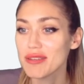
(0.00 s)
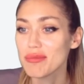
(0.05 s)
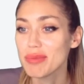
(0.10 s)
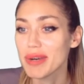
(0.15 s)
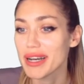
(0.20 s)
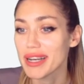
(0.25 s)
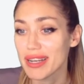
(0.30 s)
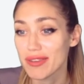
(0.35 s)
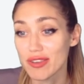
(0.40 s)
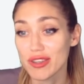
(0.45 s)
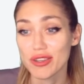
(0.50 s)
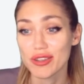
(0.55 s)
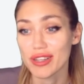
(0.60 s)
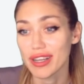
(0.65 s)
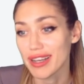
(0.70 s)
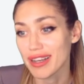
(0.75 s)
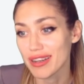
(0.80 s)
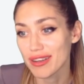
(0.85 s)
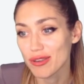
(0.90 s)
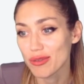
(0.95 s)
But if you
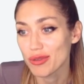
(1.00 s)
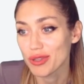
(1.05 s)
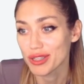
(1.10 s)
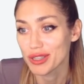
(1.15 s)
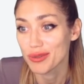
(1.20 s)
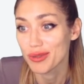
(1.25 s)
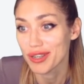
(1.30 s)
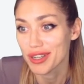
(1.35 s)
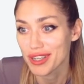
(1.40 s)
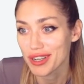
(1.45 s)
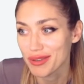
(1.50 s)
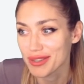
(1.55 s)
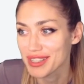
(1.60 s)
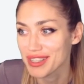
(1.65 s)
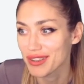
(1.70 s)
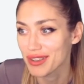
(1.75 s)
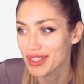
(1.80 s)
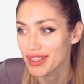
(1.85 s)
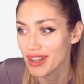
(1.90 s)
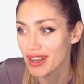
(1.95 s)
like really want to know what's
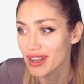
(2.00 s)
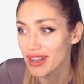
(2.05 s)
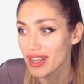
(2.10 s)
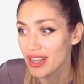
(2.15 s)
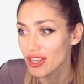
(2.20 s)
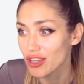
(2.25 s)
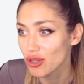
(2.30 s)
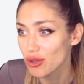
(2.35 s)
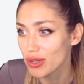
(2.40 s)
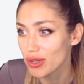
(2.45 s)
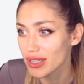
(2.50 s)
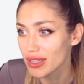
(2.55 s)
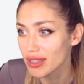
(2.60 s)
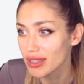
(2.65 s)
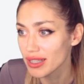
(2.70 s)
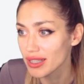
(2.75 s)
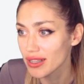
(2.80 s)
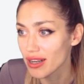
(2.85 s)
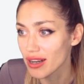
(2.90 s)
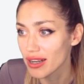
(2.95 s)
going on, you can
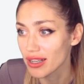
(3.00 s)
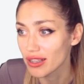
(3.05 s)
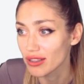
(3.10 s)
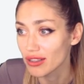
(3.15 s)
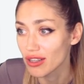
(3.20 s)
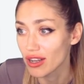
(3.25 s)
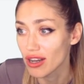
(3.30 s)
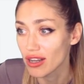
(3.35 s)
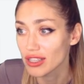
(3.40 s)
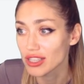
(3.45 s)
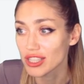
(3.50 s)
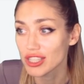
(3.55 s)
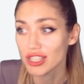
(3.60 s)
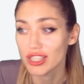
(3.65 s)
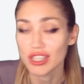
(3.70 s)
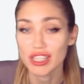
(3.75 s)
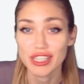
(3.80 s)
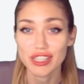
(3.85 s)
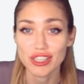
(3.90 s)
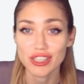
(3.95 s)
click on launch
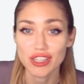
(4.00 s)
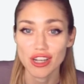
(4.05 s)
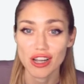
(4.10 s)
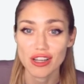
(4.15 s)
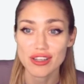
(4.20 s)
Lish